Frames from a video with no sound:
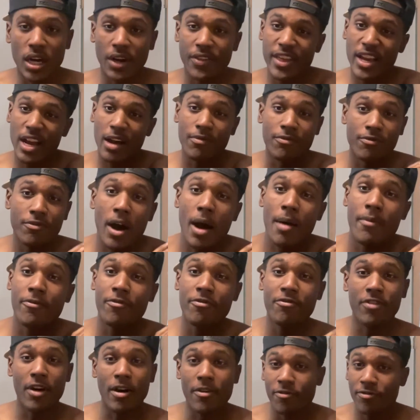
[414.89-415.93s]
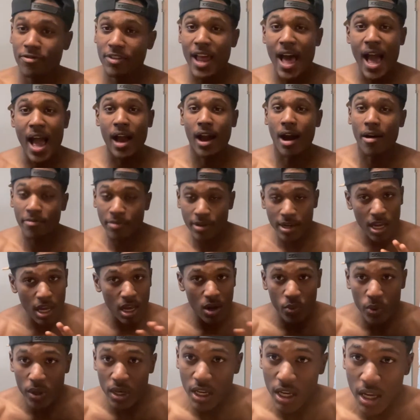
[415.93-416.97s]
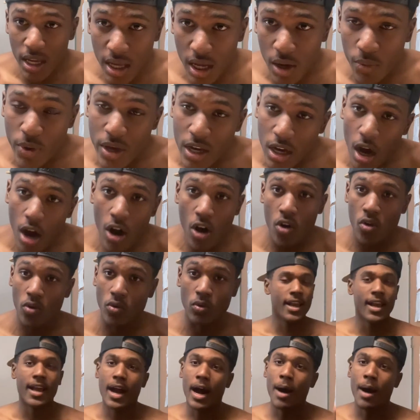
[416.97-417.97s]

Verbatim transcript: I think I'm I'm I'm fly. I'm good. We good. We gone.